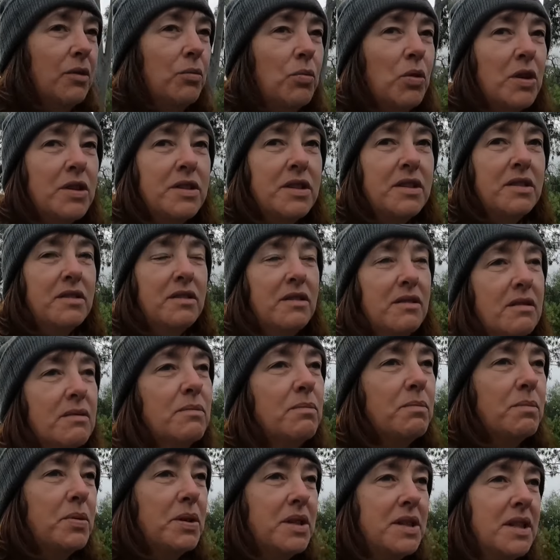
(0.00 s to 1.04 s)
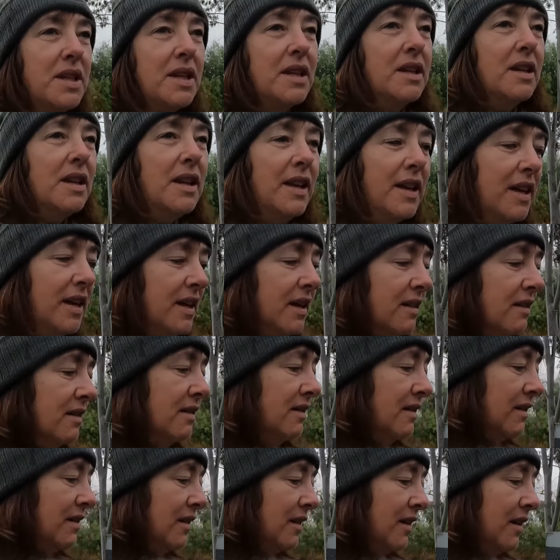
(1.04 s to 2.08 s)
it wasn't particularly
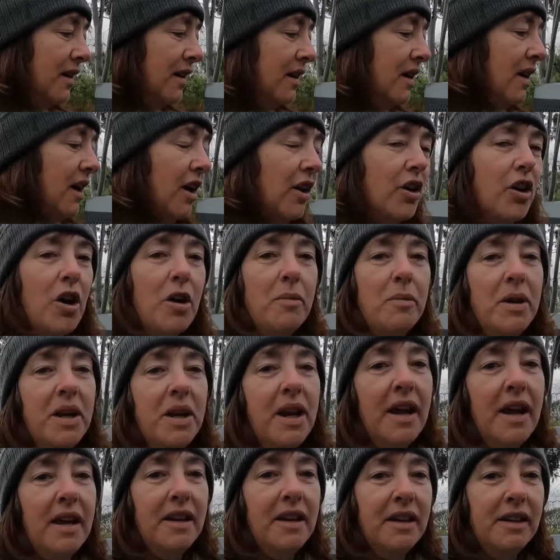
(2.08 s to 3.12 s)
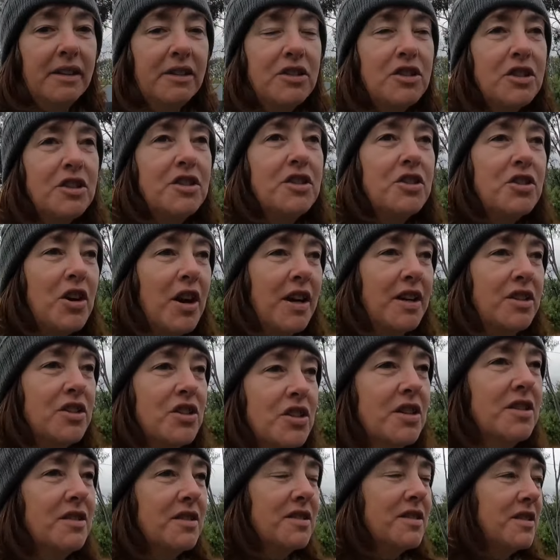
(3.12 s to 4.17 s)
accommodating to
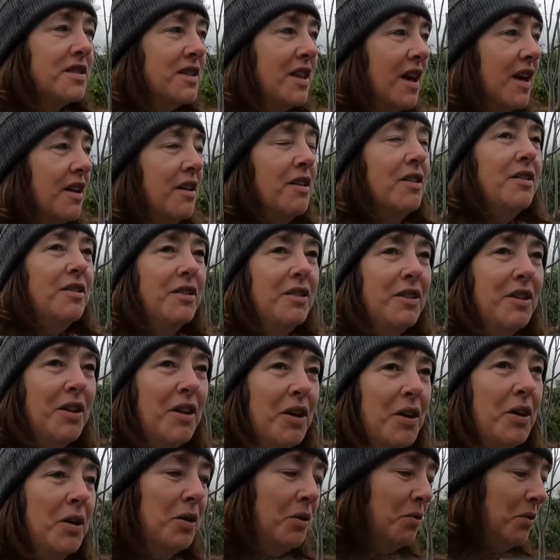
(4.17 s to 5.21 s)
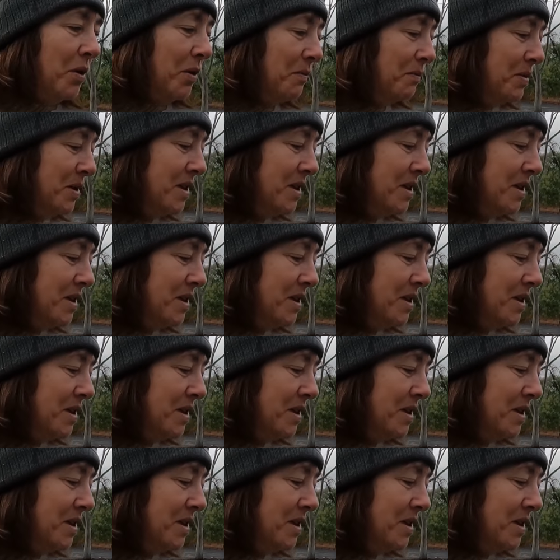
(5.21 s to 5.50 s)
strangers. They weren't